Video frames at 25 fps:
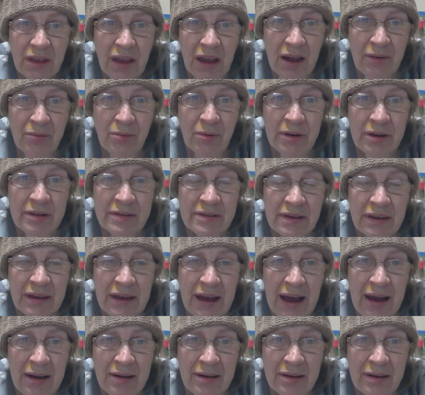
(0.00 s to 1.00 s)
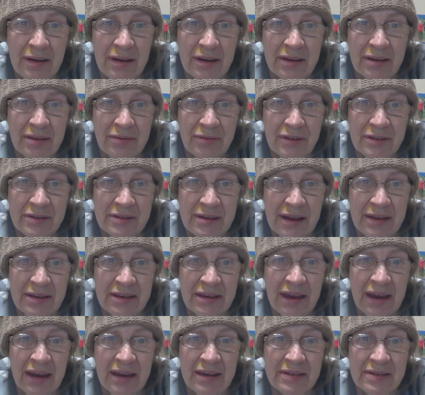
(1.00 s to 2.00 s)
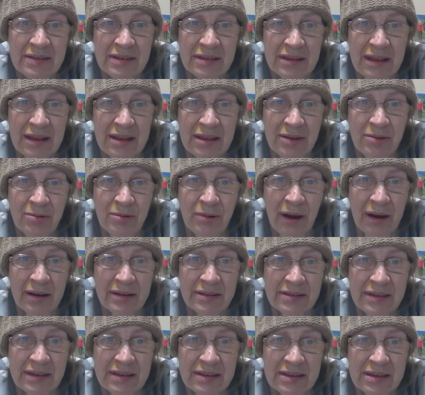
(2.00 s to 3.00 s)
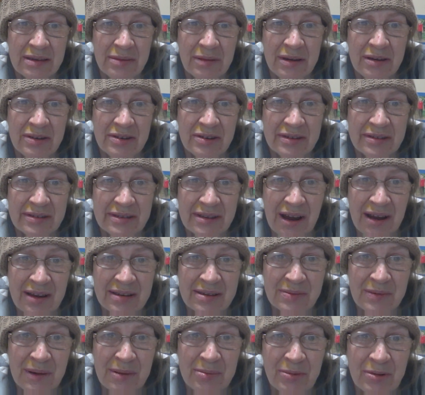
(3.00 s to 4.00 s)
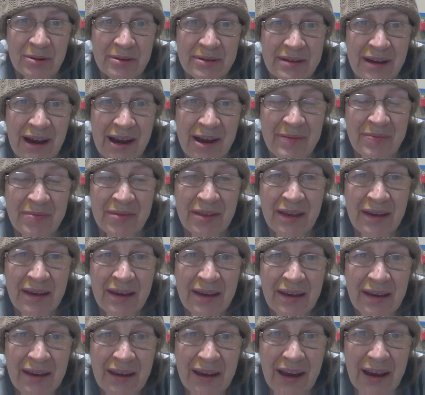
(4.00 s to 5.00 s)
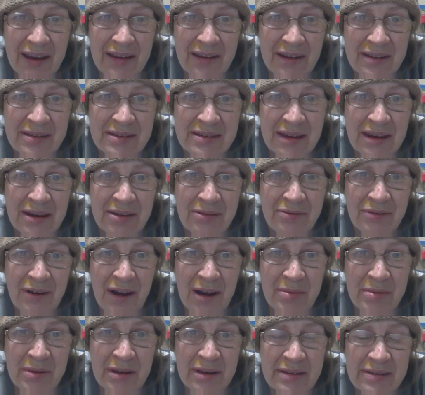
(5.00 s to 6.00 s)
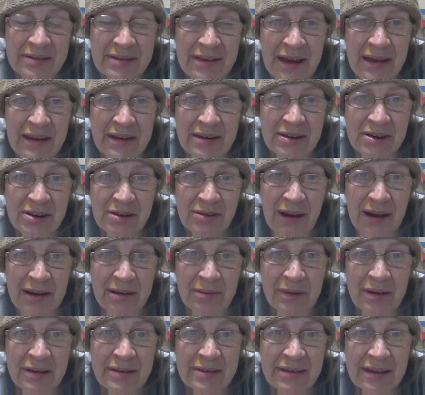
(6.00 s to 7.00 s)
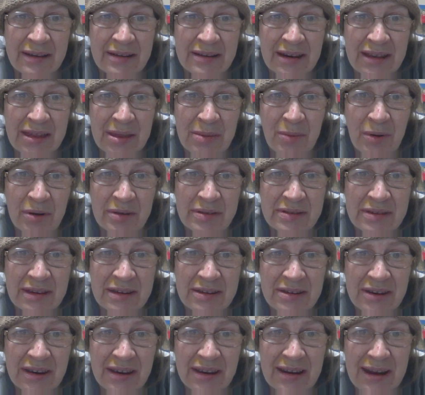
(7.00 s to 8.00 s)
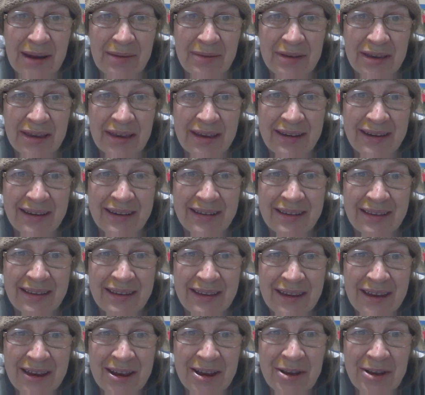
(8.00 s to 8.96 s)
I wanted a cat for 10 years, and then the Ruach said to me, just ask one more time. And I did, and 5 minutes later she rang me and said, yeah, the boss said you can have a kitten.